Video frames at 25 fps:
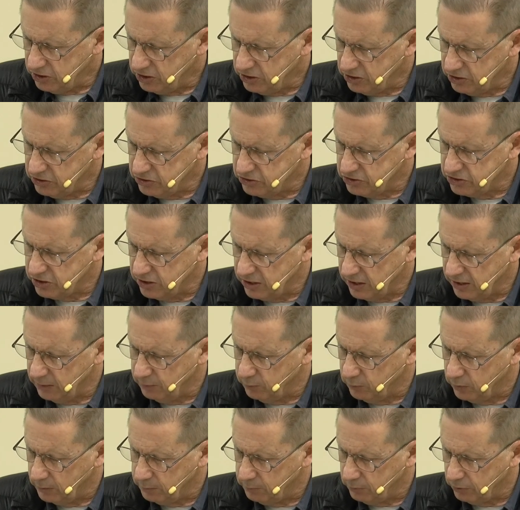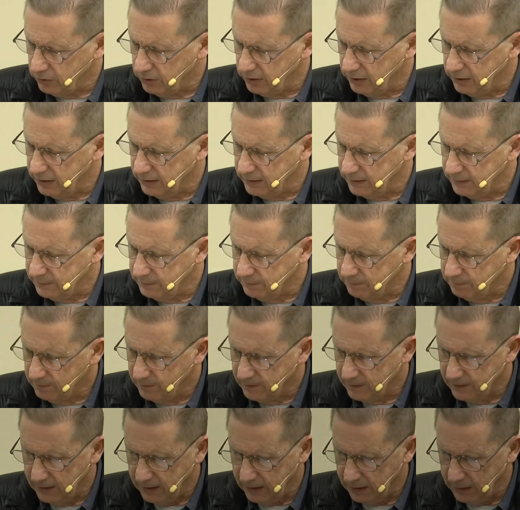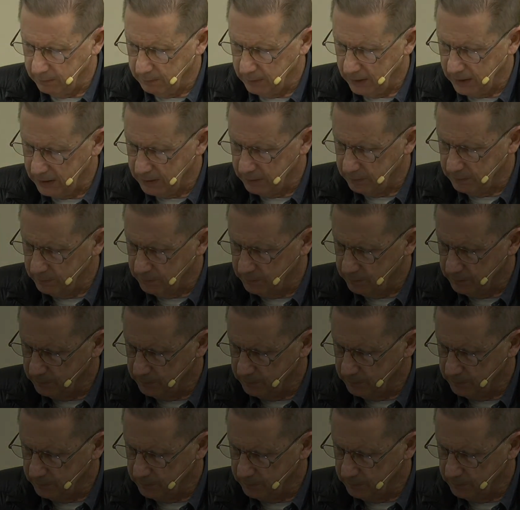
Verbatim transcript: His name we pray. Amen.